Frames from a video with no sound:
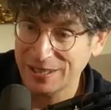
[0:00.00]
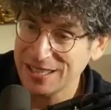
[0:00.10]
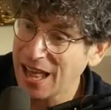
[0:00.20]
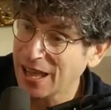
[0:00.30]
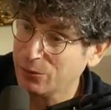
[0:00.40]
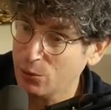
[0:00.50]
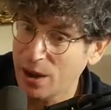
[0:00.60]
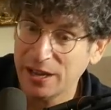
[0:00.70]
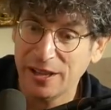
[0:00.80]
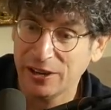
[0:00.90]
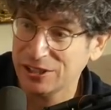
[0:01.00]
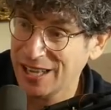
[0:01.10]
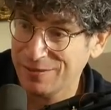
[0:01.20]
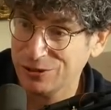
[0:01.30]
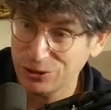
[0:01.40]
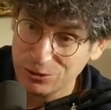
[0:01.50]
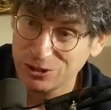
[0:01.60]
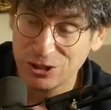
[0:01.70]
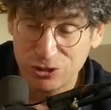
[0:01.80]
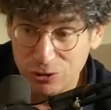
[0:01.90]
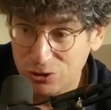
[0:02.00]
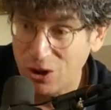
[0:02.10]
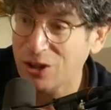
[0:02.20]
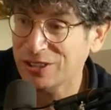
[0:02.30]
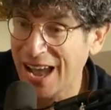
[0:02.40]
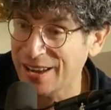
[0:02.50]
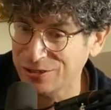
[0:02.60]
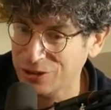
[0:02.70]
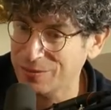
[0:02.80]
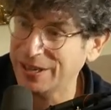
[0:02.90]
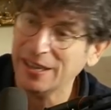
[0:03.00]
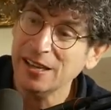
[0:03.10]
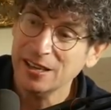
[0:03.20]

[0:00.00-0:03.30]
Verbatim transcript: It's not like we went in there to save the Jews. The Jews all died in Germany.